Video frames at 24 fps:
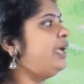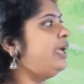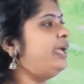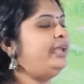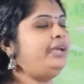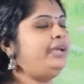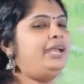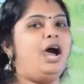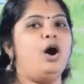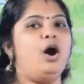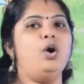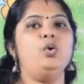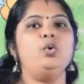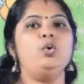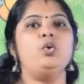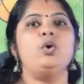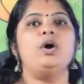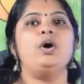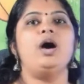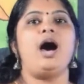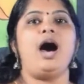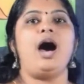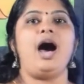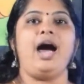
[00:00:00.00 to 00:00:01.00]
Now,
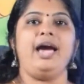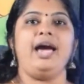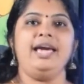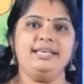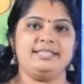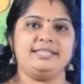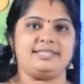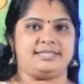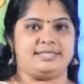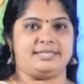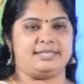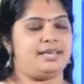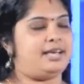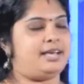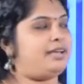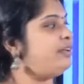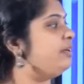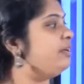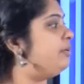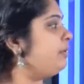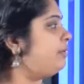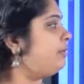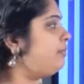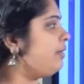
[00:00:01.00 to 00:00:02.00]
ice.
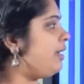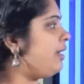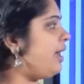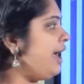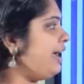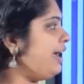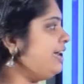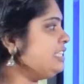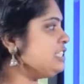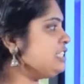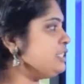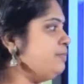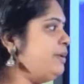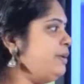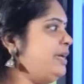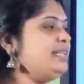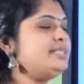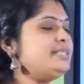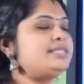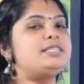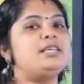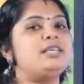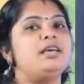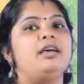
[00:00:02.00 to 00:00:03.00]
Ice
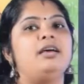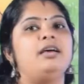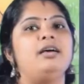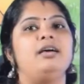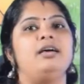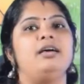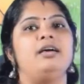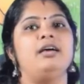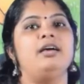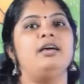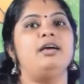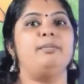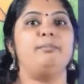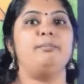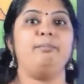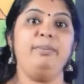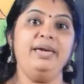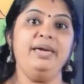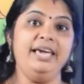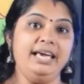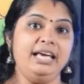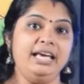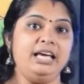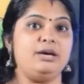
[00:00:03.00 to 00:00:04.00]
means
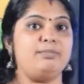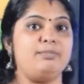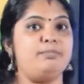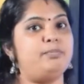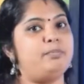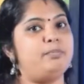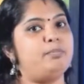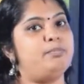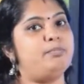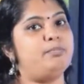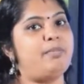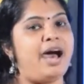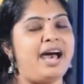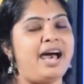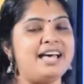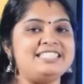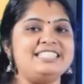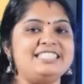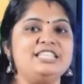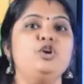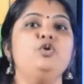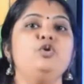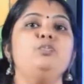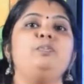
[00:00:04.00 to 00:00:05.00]
big,
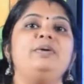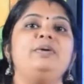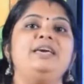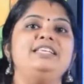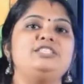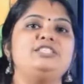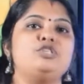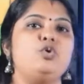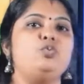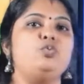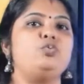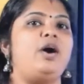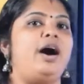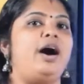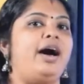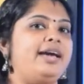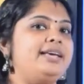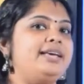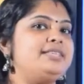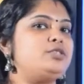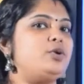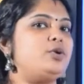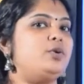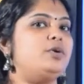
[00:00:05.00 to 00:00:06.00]
massive piece of
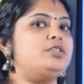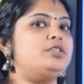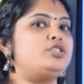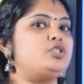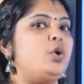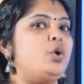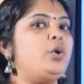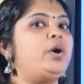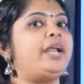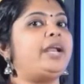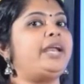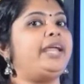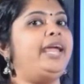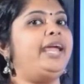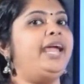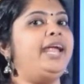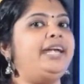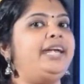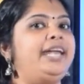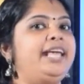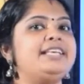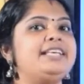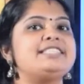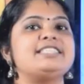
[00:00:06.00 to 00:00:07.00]
ice also
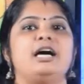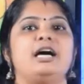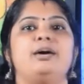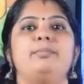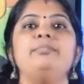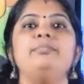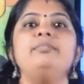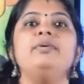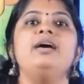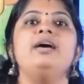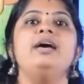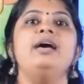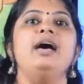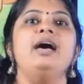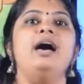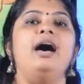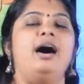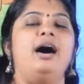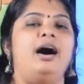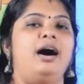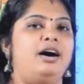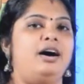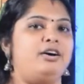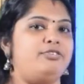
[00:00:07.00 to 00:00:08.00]
creating some
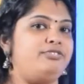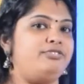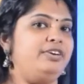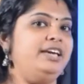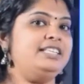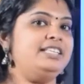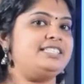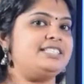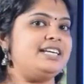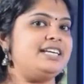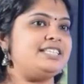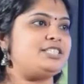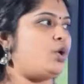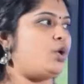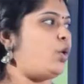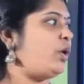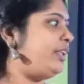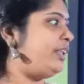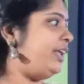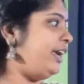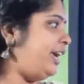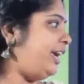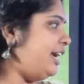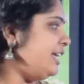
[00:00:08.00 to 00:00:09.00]
features on
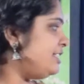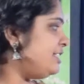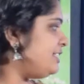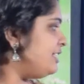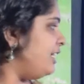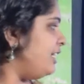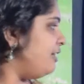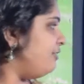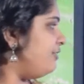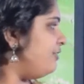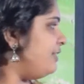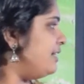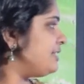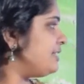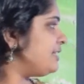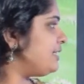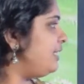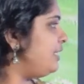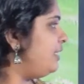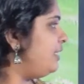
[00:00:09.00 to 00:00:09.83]
the earth's surface.